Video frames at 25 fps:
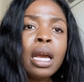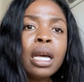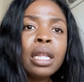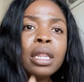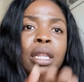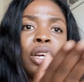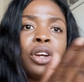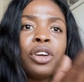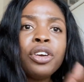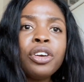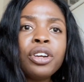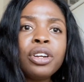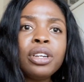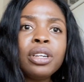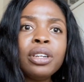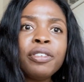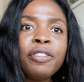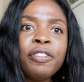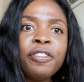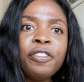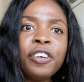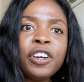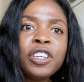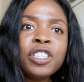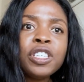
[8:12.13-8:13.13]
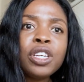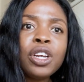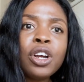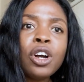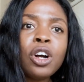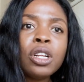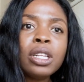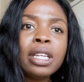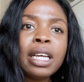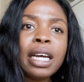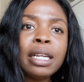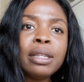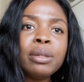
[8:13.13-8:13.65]
The first
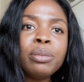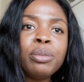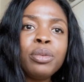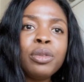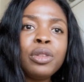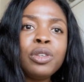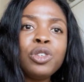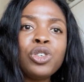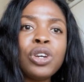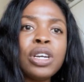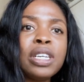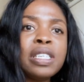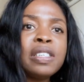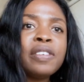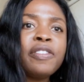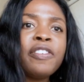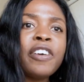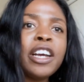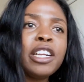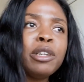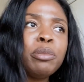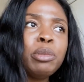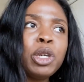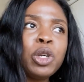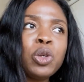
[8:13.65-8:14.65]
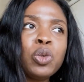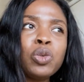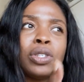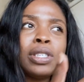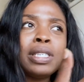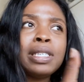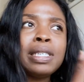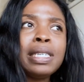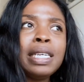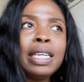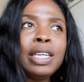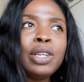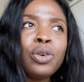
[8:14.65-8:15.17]
girl that transferred me could
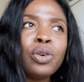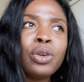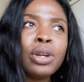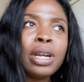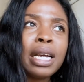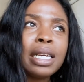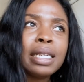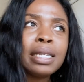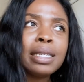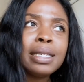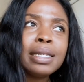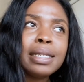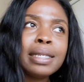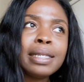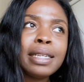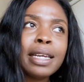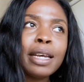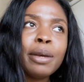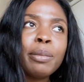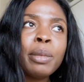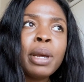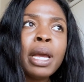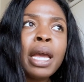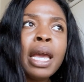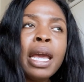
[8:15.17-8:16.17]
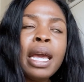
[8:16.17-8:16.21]
see it on her system.